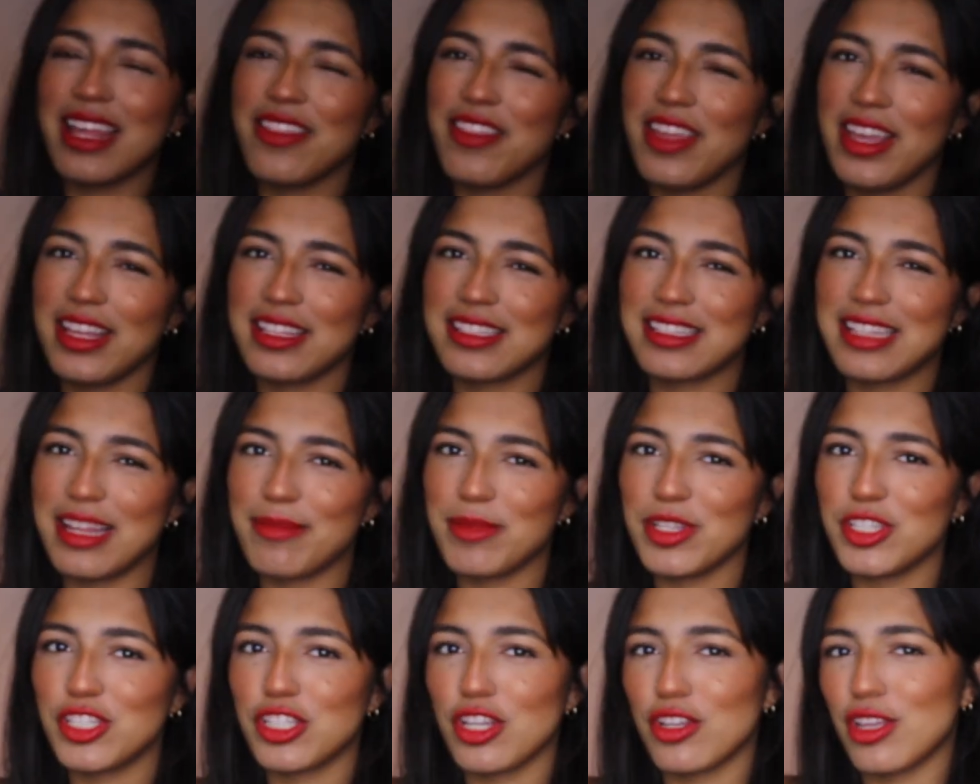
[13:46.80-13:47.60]
like this.
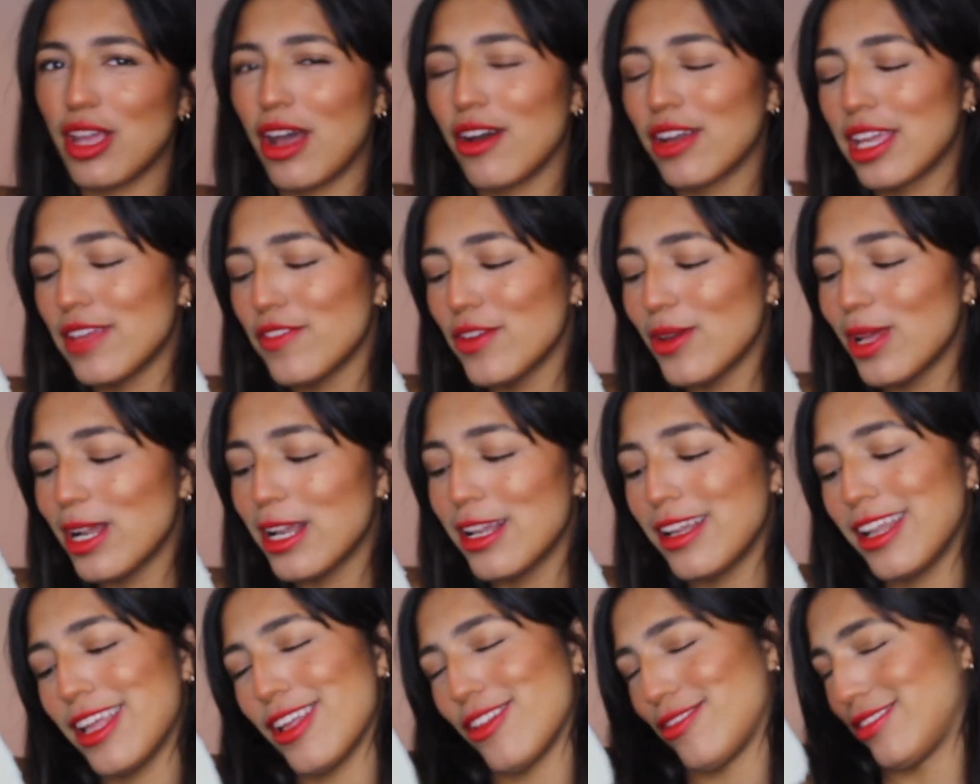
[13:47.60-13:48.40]
Let me show you. I'll give you a
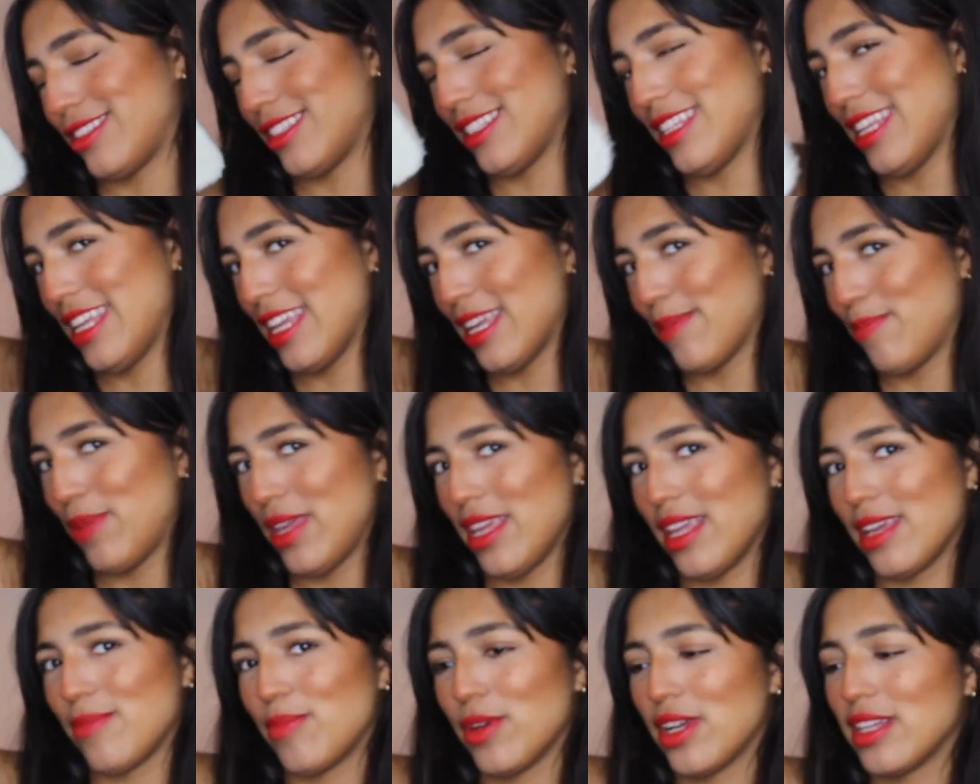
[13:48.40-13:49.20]
little sneak
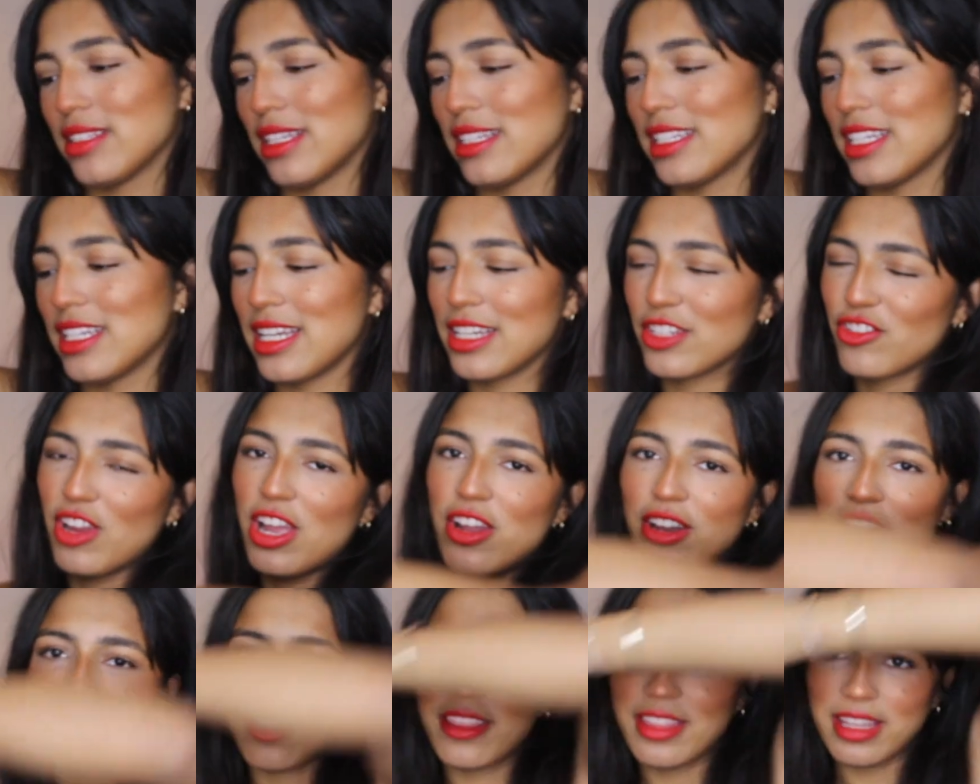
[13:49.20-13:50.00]
peek because I didn't
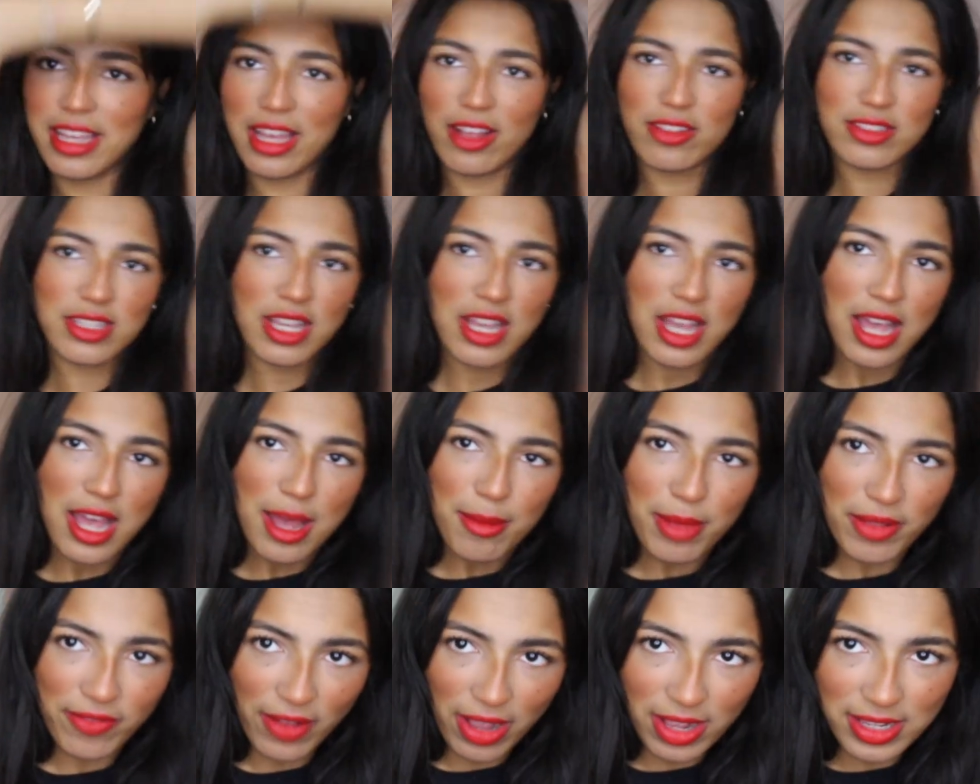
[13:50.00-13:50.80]
try on anything else.
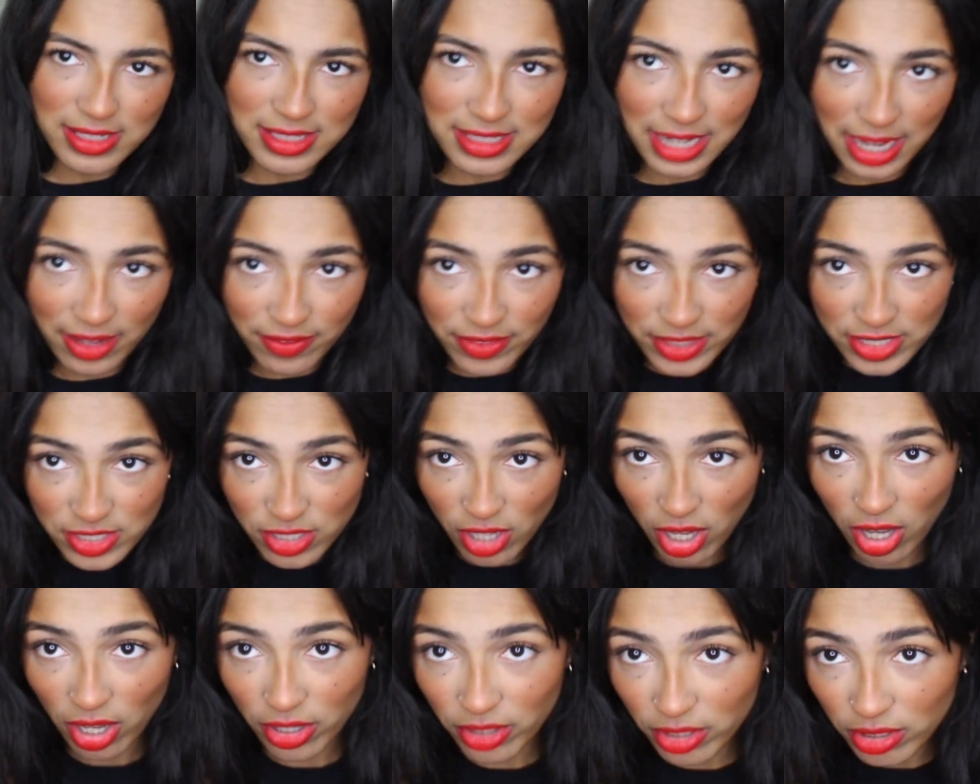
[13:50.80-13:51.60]
If I was to have
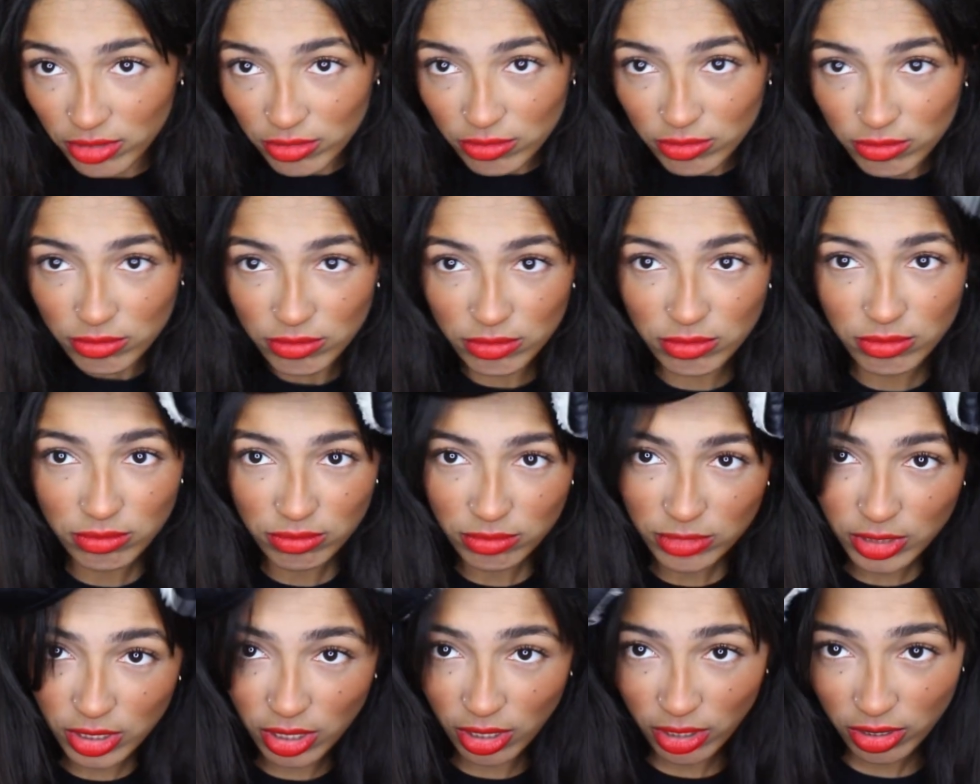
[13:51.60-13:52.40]
this on,
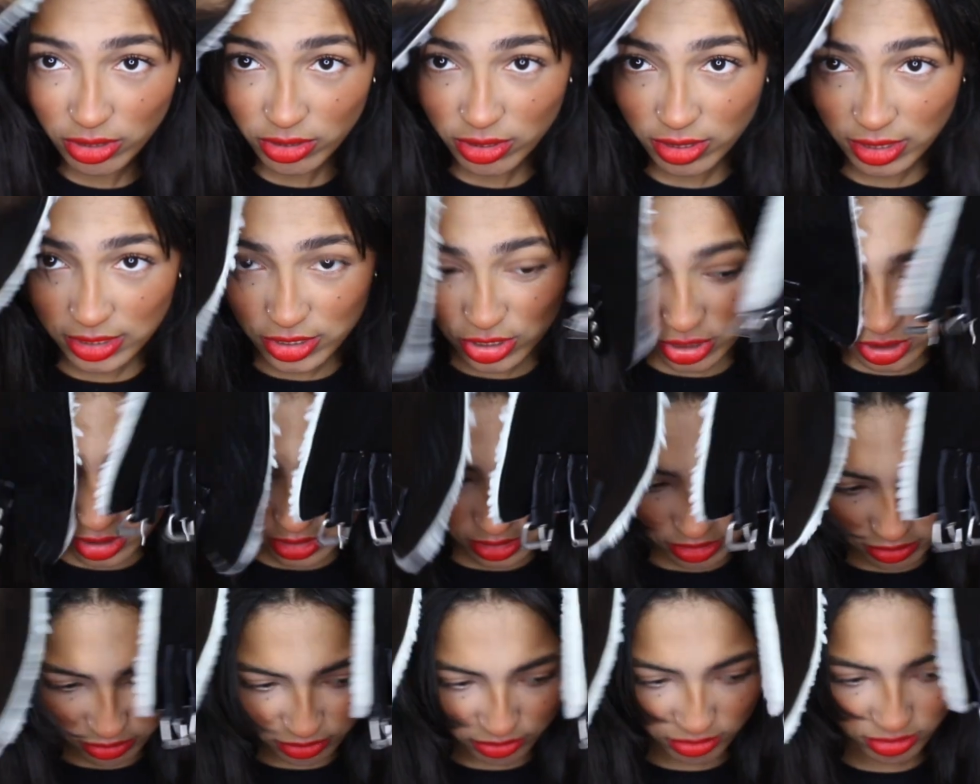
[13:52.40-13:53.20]
oh god, let's
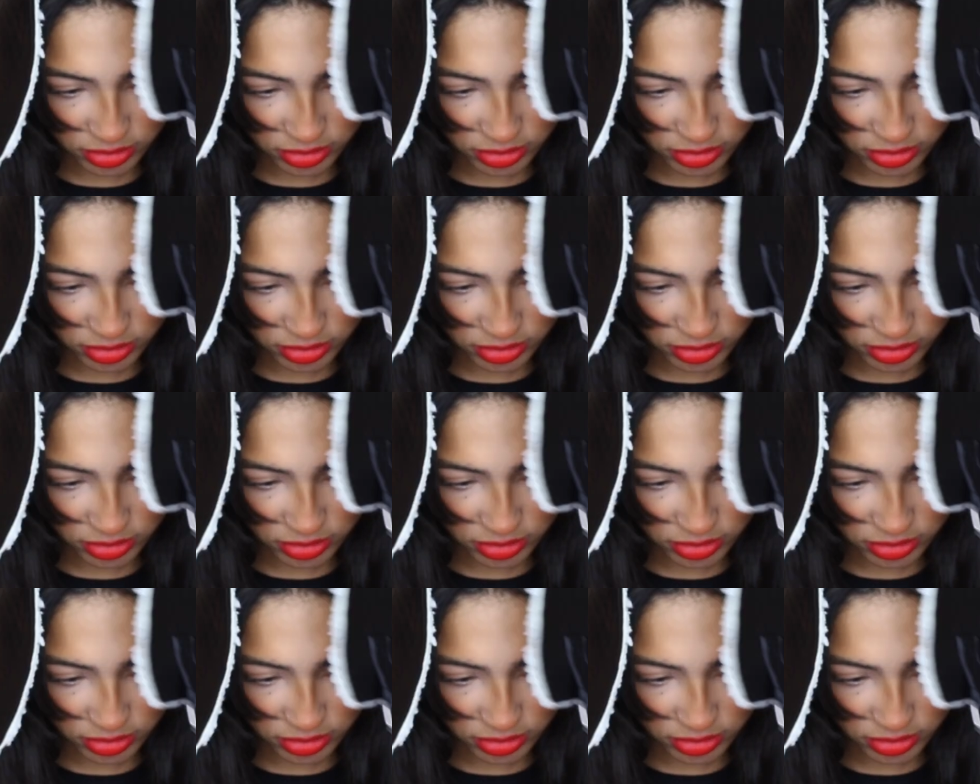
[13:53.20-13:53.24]
just...